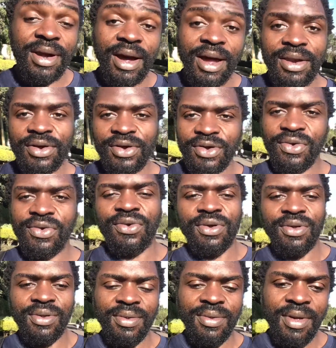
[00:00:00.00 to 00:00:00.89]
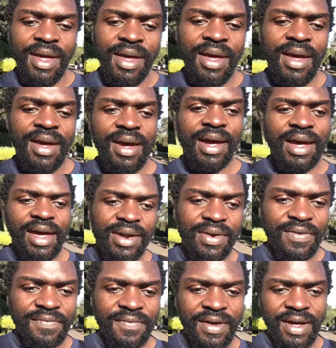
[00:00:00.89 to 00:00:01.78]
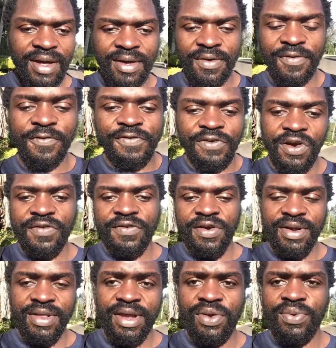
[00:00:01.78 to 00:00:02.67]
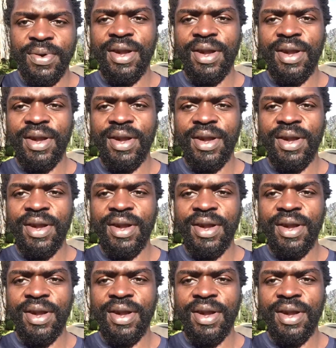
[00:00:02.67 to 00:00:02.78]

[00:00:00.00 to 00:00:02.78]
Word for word: gun control kind of uh, fervor that